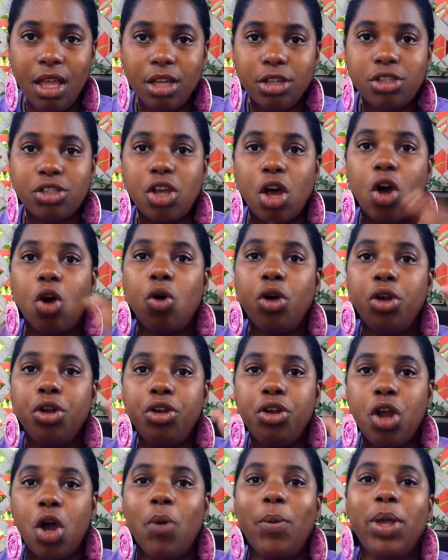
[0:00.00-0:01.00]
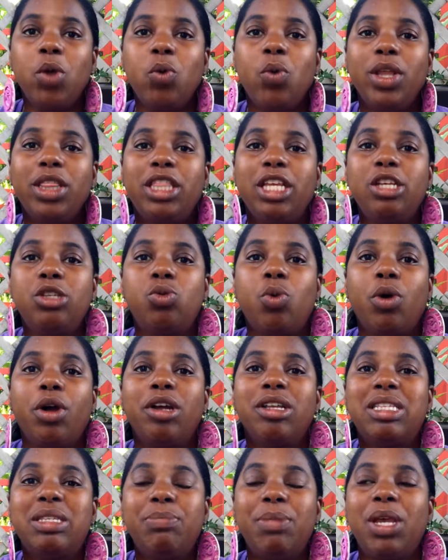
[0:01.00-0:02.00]
So knowing what these
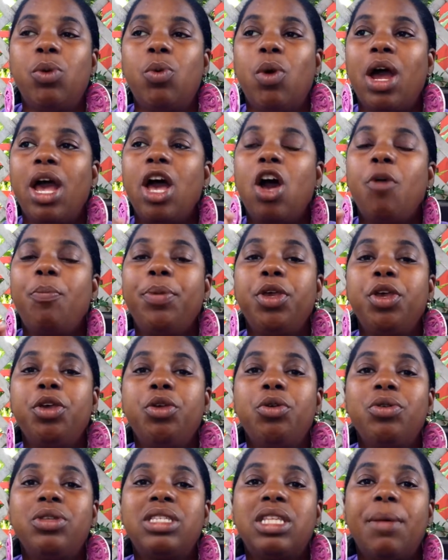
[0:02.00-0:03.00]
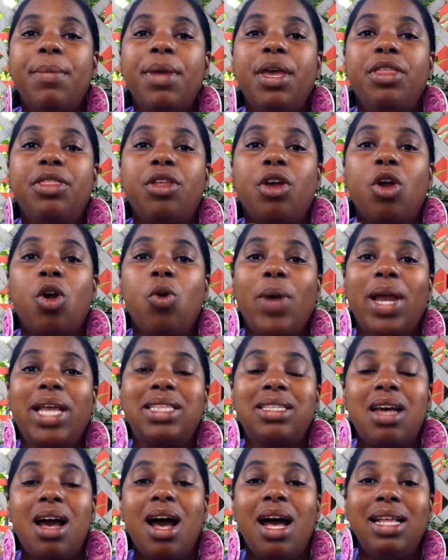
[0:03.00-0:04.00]
words mean will help you use them in the
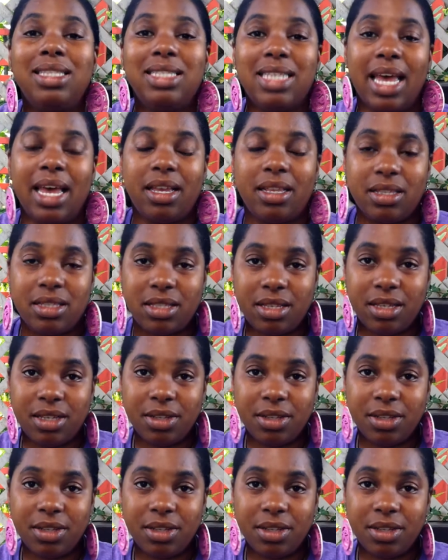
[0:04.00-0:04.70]
correct context.